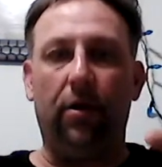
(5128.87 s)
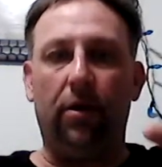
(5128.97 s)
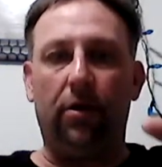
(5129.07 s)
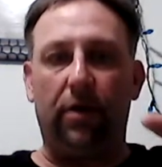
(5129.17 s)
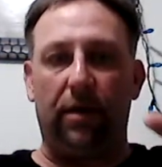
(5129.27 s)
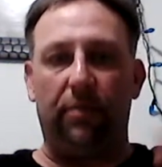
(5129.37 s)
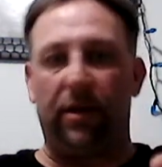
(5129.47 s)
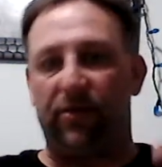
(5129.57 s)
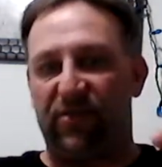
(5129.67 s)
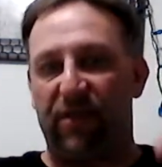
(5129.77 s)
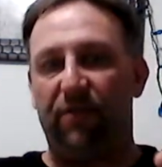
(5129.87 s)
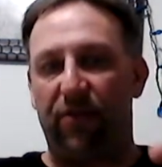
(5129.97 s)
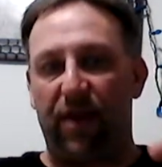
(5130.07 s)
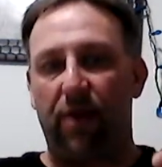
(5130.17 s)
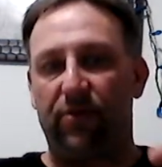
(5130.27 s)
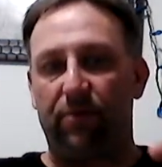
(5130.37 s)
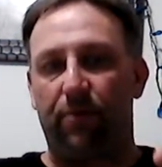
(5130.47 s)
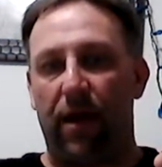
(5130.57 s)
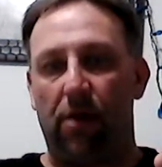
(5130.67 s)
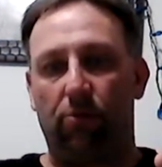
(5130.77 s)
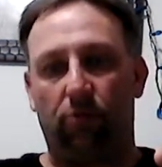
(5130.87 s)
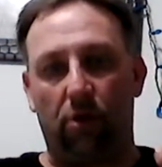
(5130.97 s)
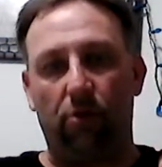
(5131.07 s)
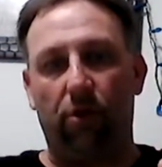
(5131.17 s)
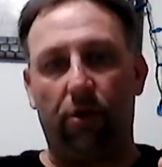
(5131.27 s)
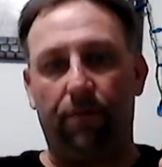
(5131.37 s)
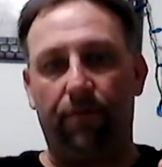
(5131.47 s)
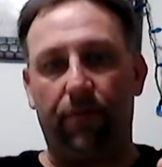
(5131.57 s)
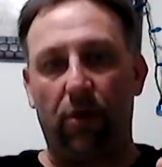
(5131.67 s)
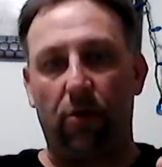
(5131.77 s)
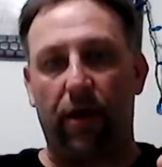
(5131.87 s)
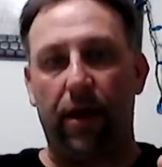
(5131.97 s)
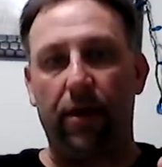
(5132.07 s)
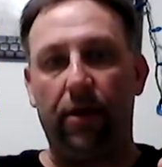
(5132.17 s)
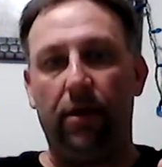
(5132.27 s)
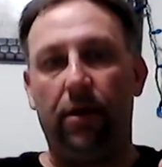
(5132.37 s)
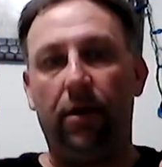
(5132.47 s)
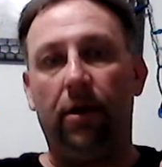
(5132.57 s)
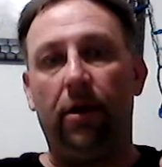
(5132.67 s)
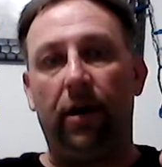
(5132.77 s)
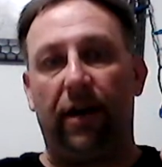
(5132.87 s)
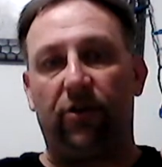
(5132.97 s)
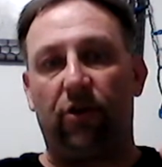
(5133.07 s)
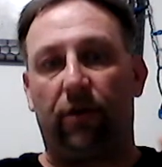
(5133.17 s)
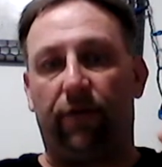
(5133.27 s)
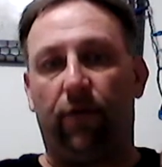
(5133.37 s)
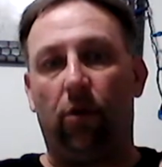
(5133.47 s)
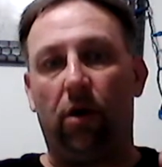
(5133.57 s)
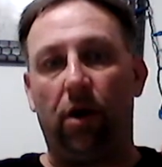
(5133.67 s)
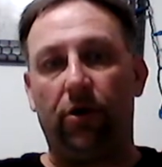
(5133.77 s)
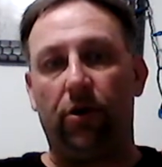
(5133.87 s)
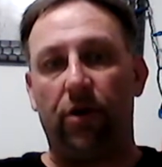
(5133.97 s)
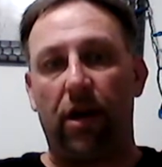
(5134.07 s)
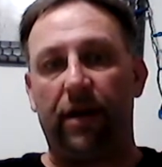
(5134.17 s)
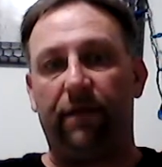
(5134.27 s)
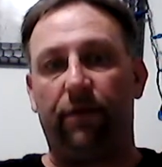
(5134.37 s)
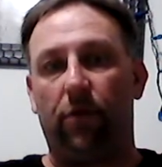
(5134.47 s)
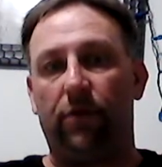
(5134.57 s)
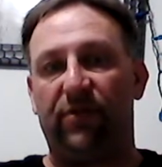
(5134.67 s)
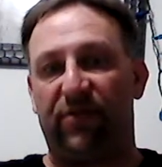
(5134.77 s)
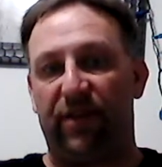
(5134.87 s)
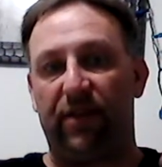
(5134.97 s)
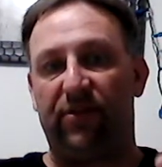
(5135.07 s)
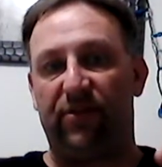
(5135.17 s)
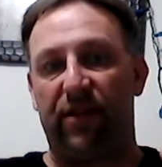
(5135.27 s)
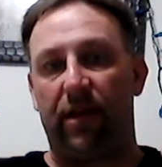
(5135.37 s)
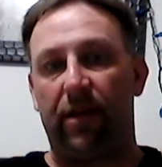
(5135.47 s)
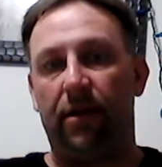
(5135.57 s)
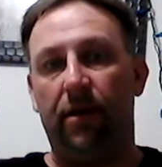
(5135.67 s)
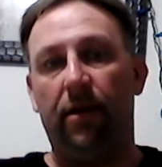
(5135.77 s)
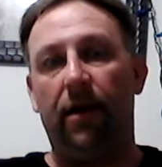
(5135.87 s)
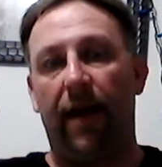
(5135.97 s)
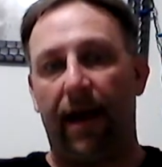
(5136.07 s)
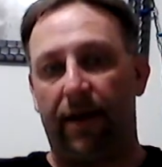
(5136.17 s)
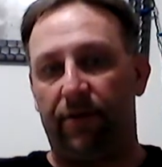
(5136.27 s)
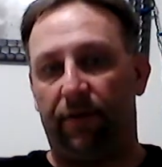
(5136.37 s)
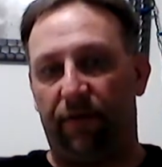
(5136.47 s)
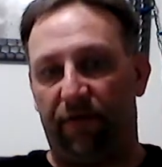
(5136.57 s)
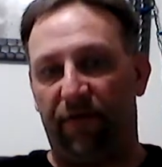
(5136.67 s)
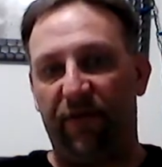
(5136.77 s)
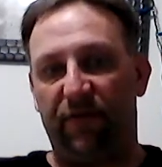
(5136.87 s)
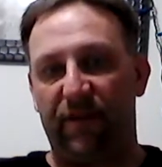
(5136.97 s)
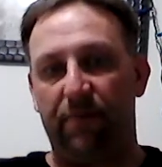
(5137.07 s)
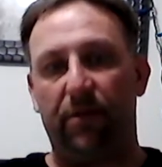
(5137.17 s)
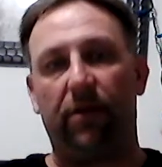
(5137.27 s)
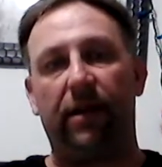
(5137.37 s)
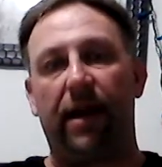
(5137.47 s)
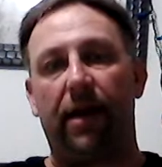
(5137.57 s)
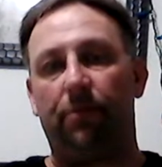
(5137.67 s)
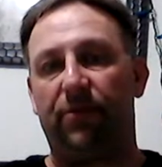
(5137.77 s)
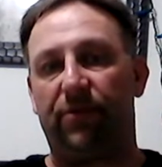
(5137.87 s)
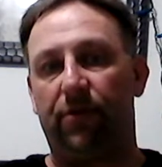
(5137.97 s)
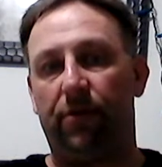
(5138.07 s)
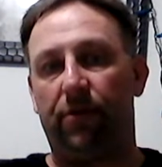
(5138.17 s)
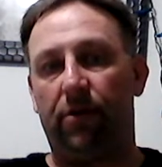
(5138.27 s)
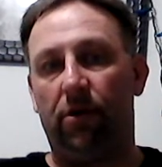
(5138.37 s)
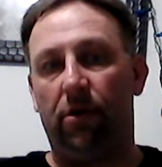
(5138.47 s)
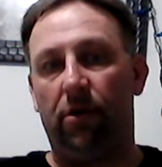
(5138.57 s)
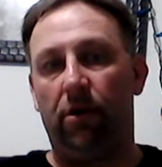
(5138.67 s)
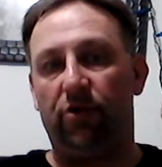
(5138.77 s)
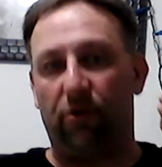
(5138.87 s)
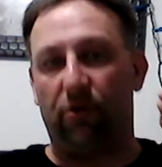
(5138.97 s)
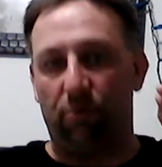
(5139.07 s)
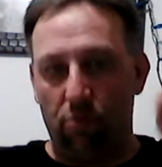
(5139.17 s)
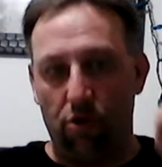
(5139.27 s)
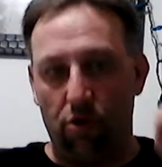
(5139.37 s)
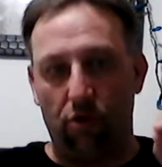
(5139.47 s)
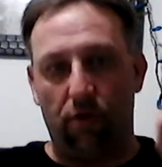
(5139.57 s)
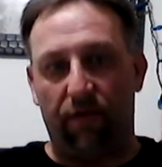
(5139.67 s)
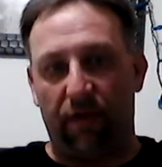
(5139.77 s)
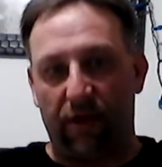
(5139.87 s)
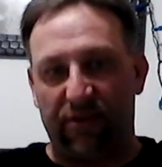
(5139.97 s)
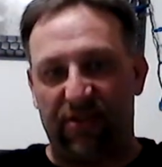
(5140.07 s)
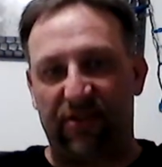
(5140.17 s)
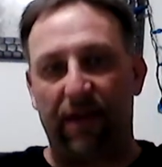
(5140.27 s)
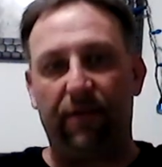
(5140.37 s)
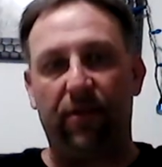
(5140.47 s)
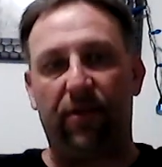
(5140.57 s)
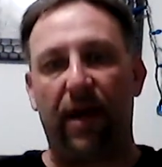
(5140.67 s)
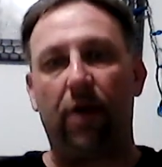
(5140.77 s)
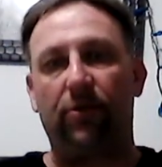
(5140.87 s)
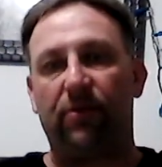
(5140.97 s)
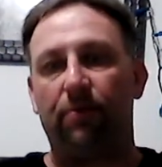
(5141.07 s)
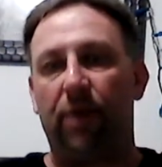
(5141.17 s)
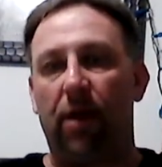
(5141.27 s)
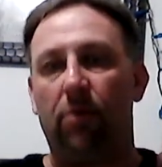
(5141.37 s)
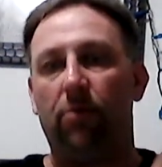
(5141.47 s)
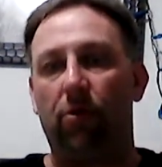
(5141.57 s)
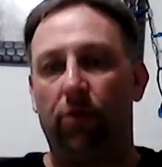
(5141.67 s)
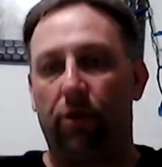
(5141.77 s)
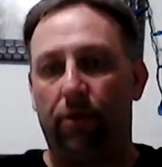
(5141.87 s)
He made a 7,000-pound rotor. Okay. It took 490 volts DC at 50 milliamps to move a 7,000-pound motor.